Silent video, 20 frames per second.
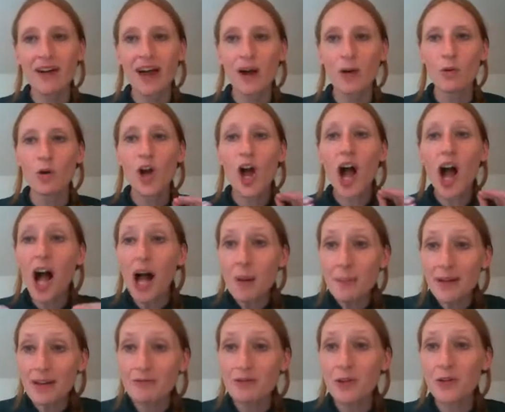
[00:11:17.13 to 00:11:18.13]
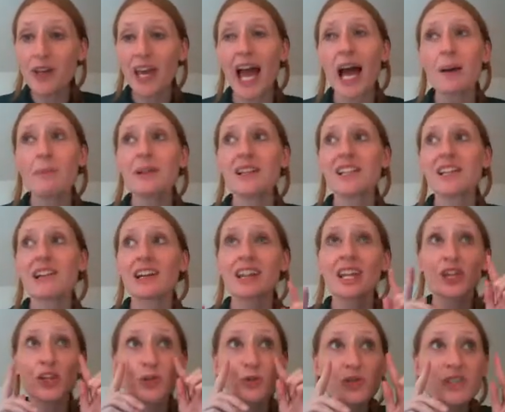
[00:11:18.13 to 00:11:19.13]
out common vocabulary
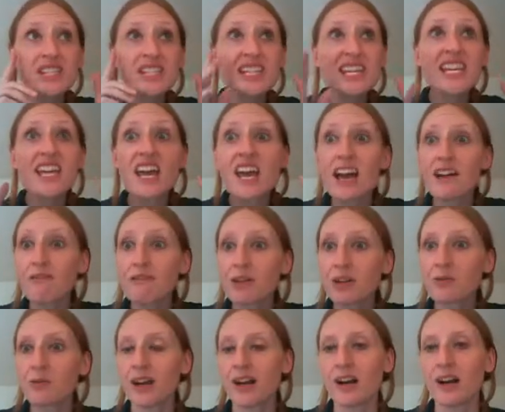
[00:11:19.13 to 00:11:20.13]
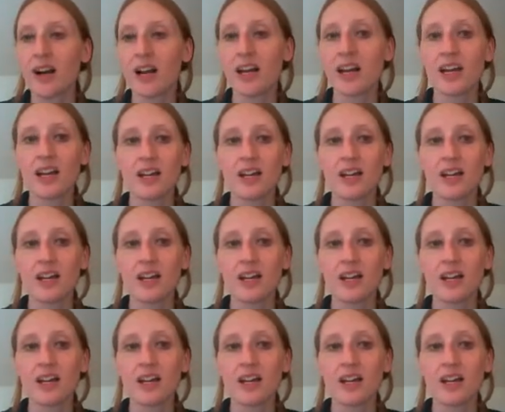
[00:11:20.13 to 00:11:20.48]
that you see everywhere.